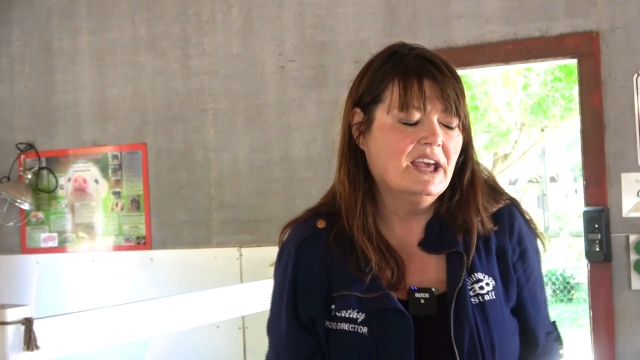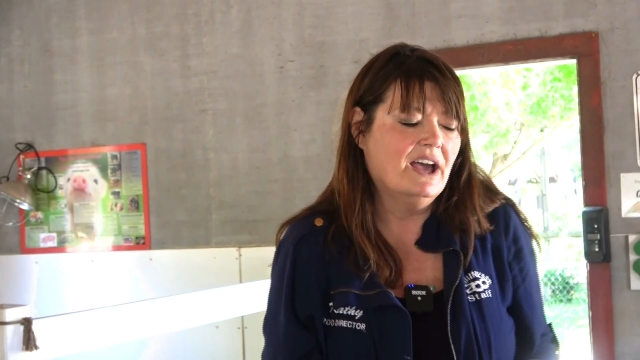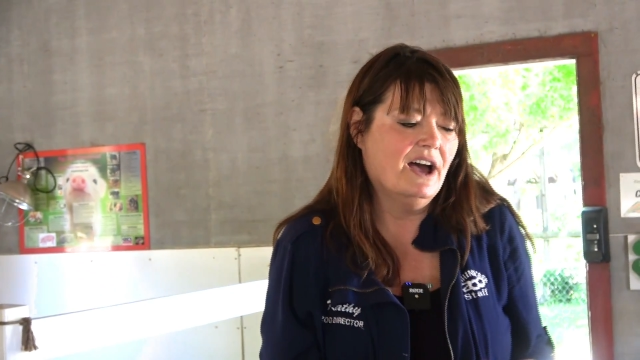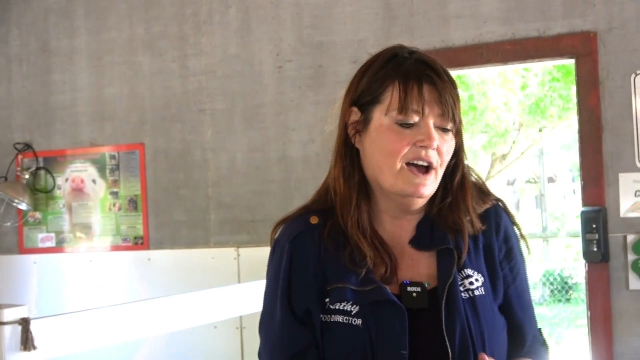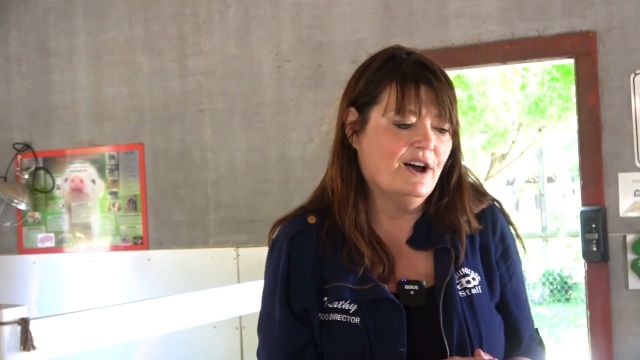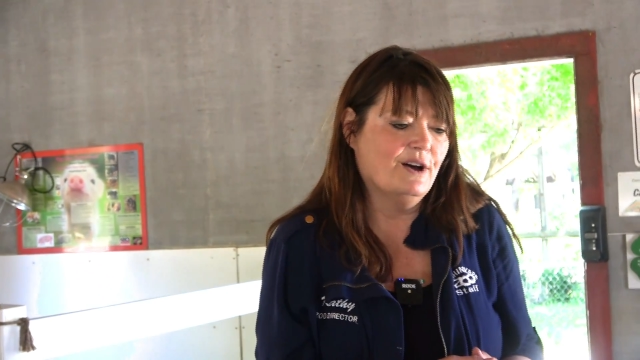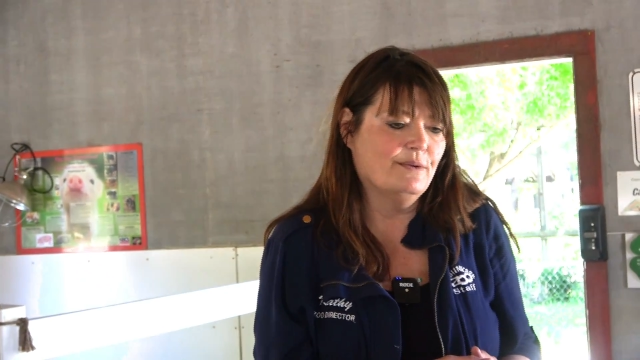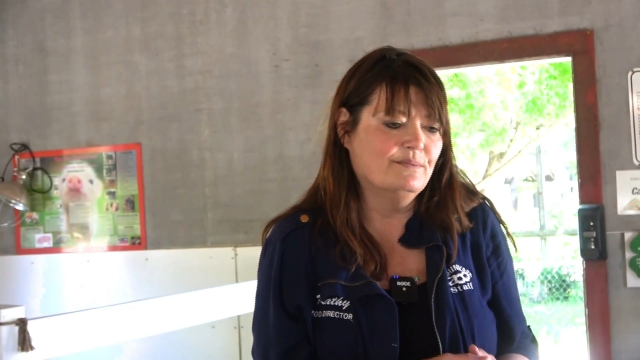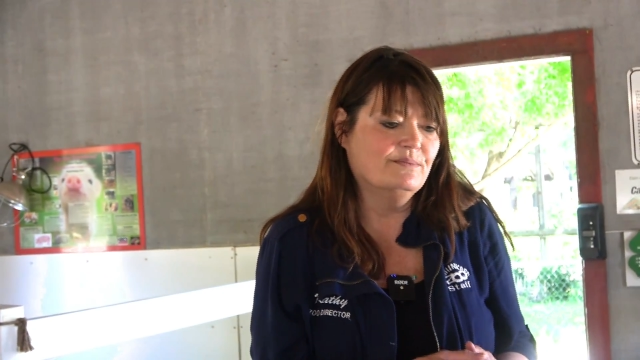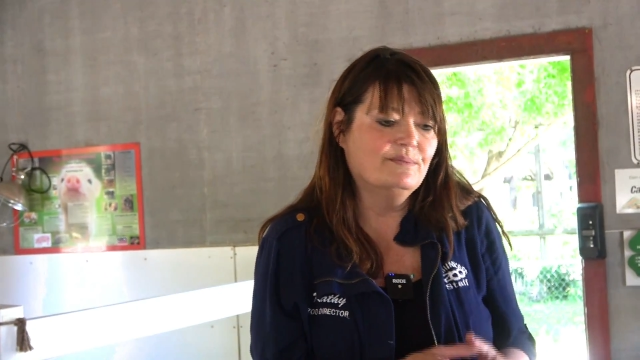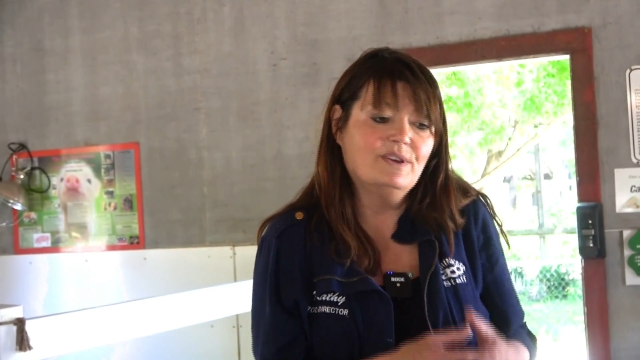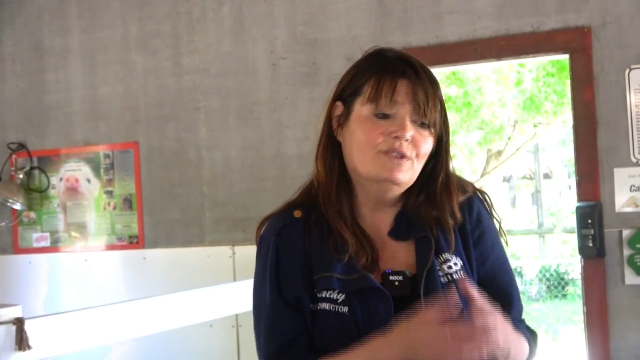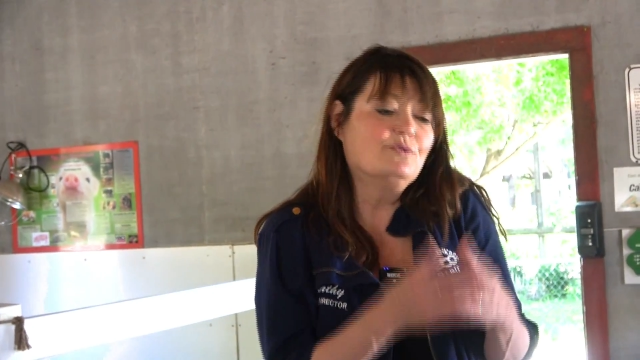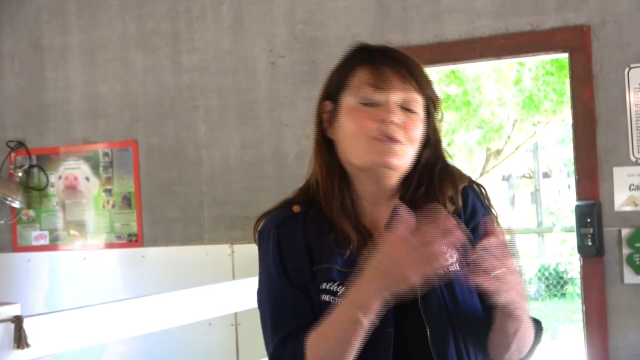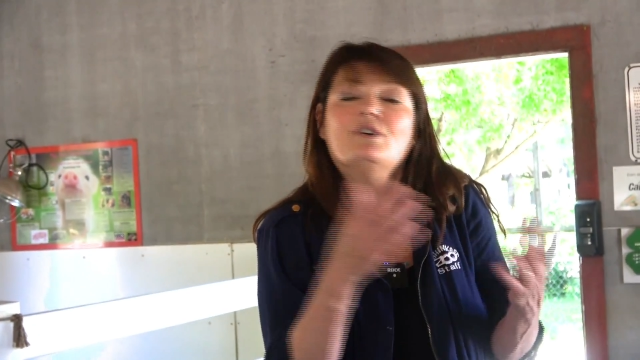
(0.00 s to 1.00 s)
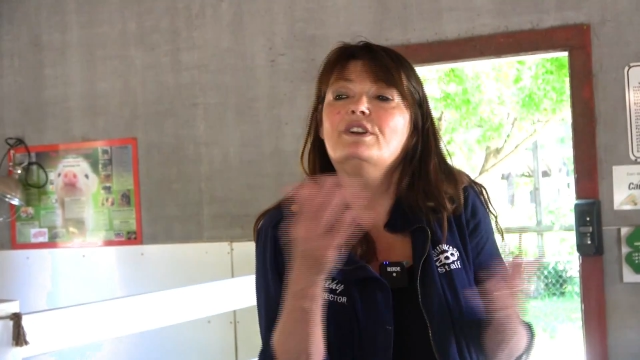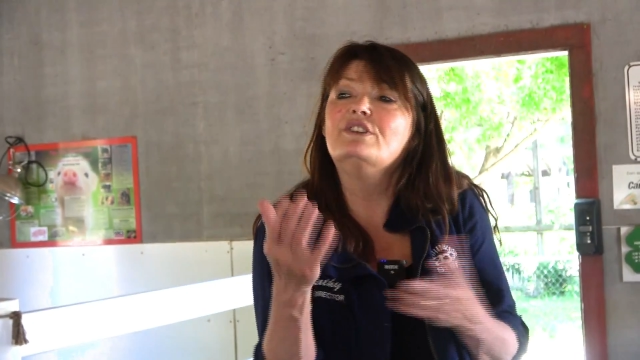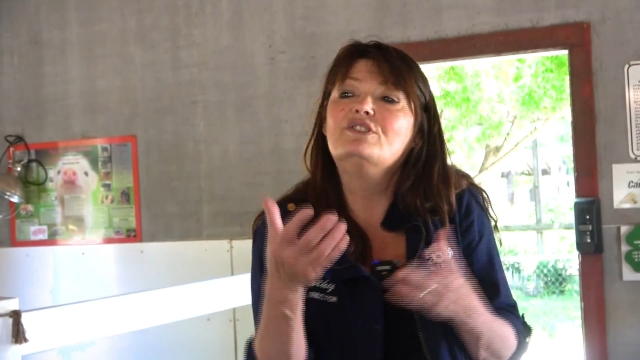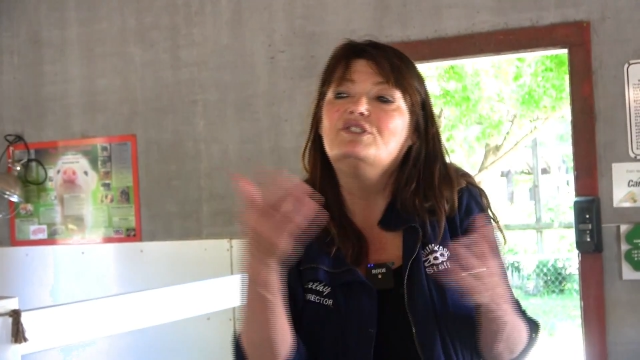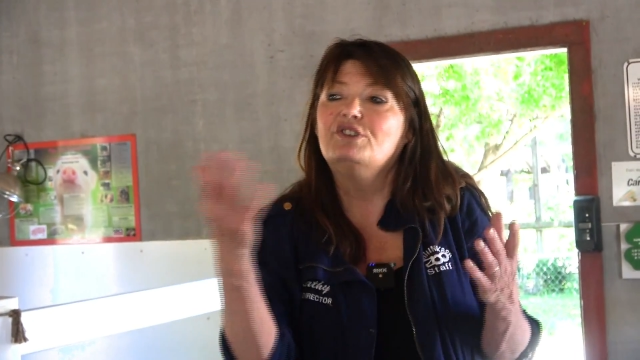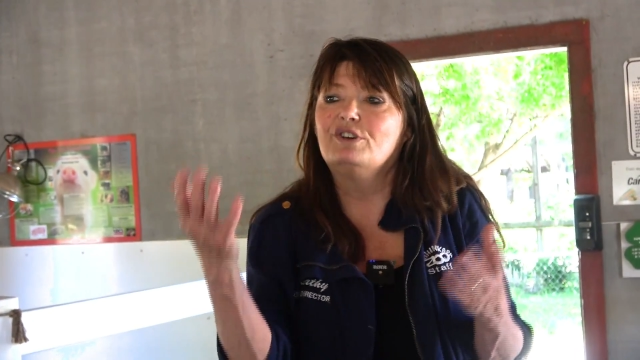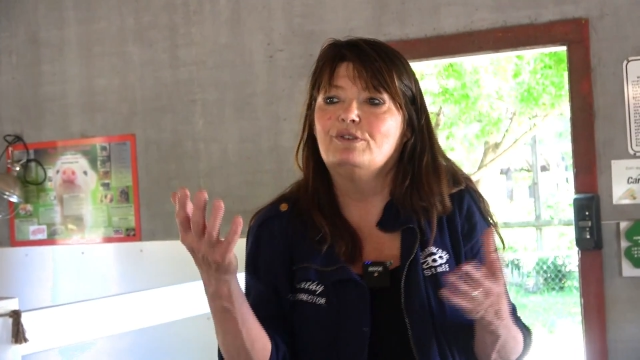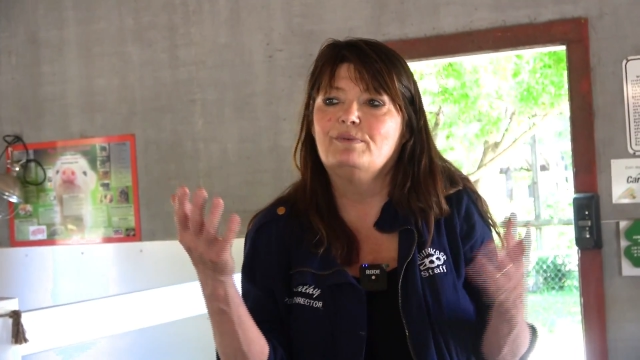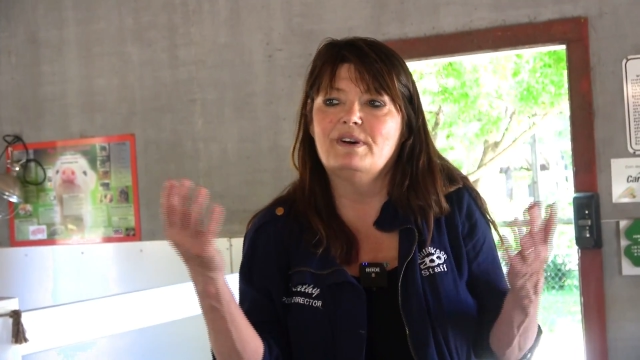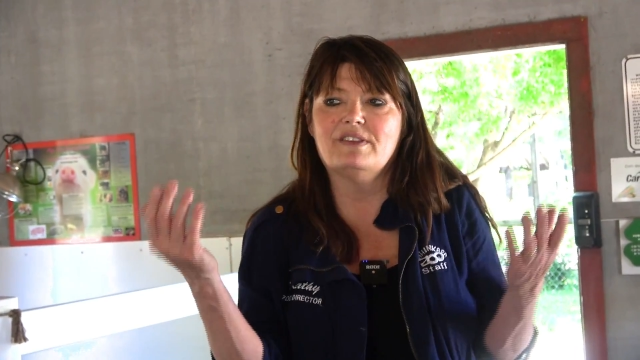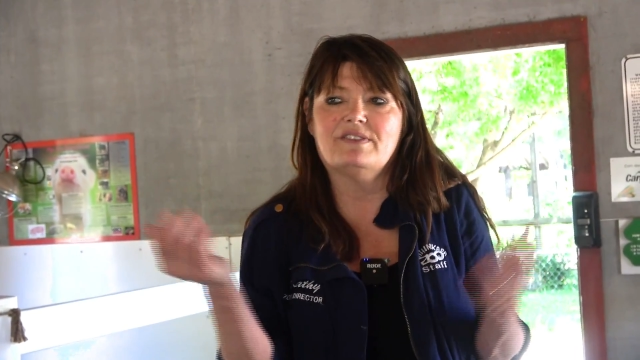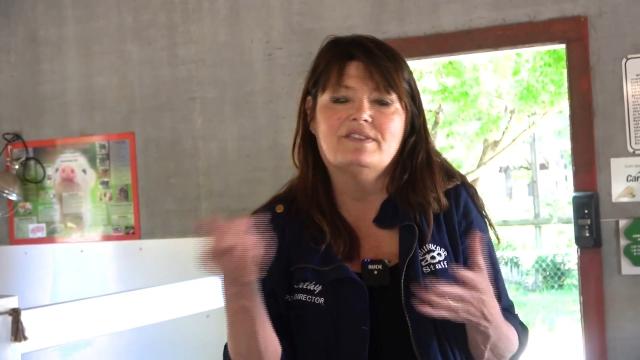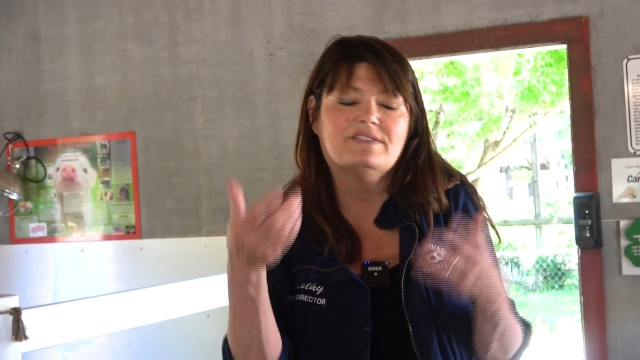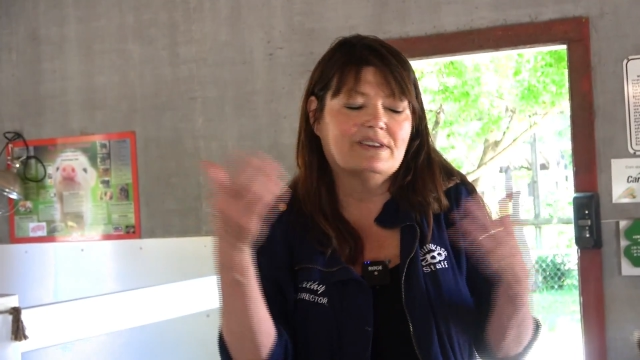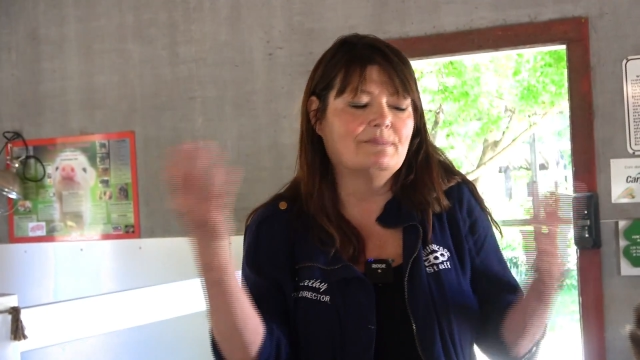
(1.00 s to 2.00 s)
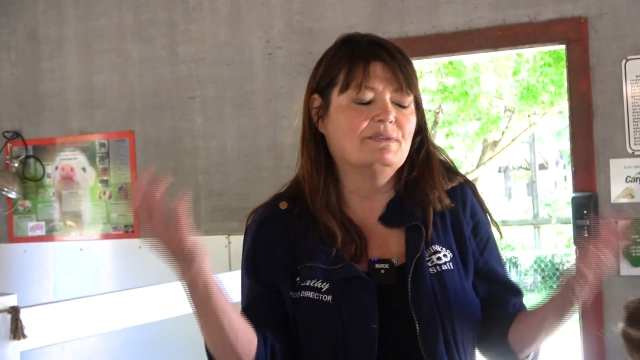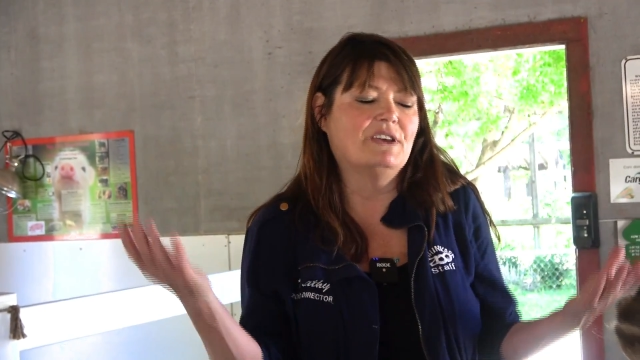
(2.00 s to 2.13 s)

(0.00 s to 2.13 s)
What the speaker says: that you couldn't do with some